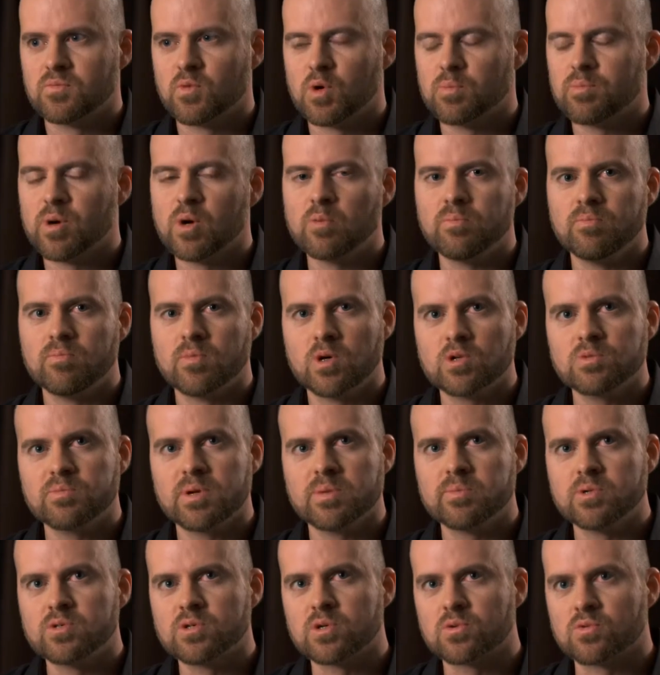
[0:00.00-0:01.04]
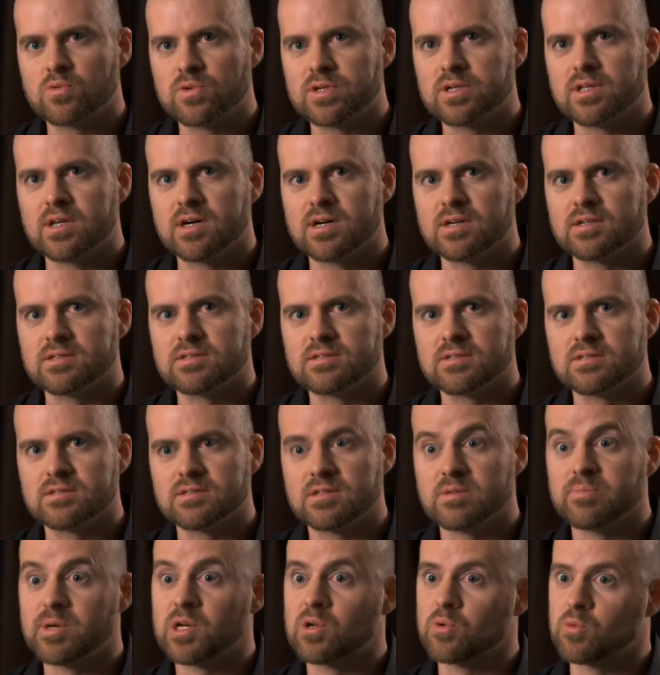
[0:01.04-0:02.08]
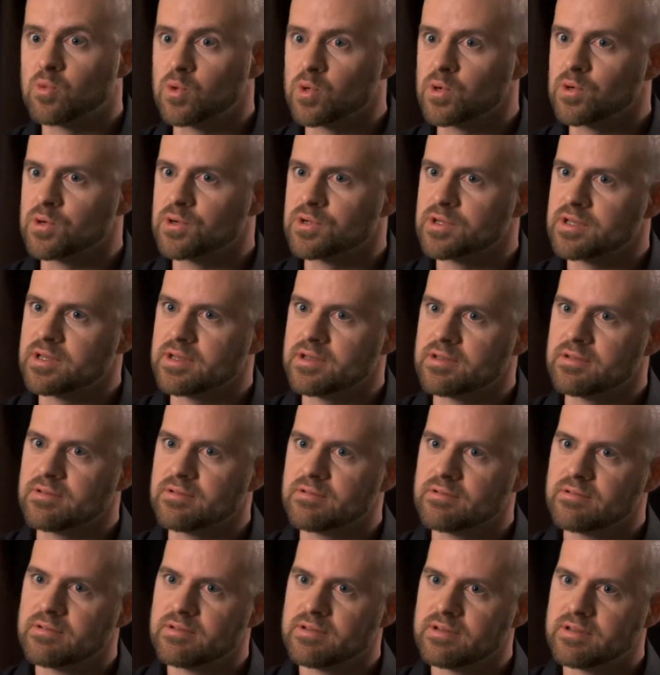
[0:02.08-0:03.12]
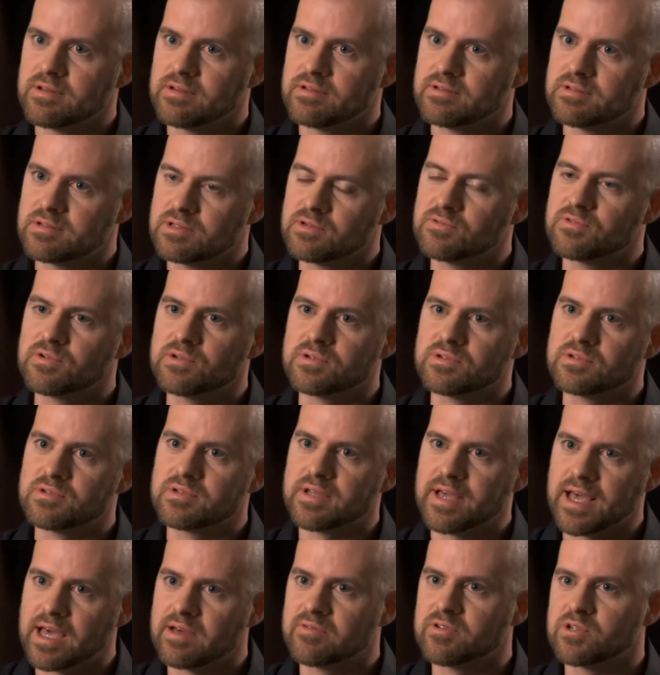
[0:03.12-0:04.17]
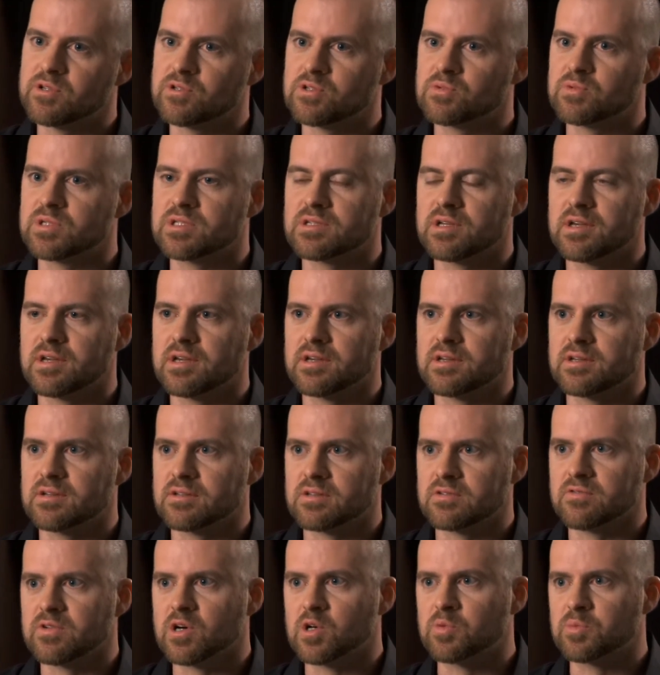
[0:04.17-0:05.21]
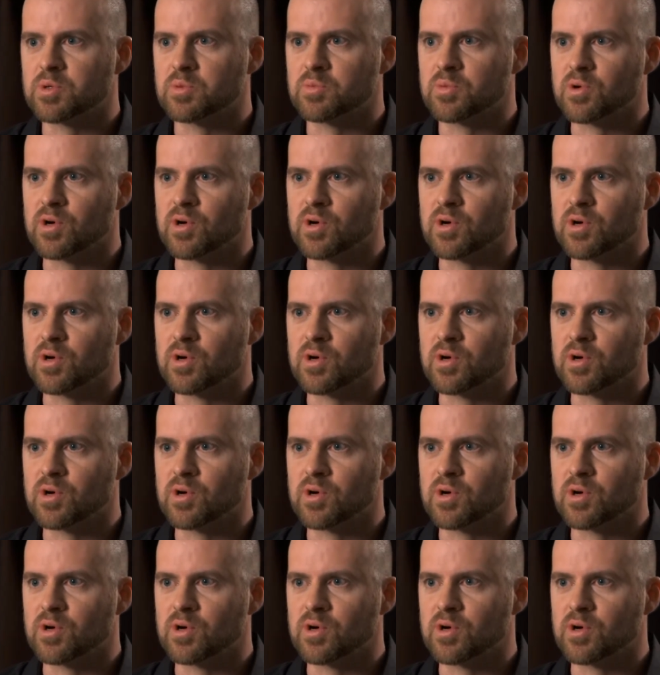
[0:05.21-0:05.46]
What most people don't realize is the amount of work and different avenues we take in developing